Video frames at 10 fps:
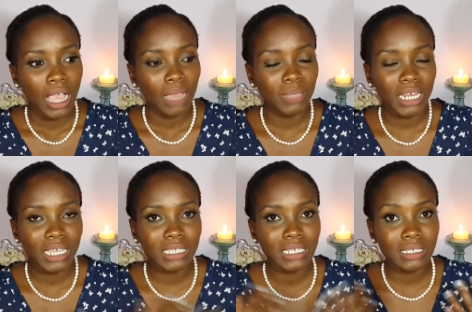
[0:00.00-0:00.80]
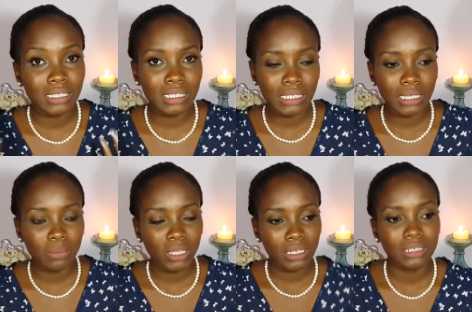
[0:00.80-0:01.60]
I mean, I guess I could see,
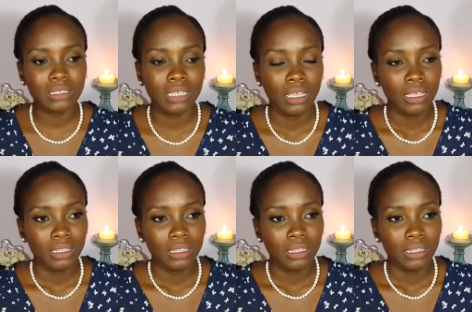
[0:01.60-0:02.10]
because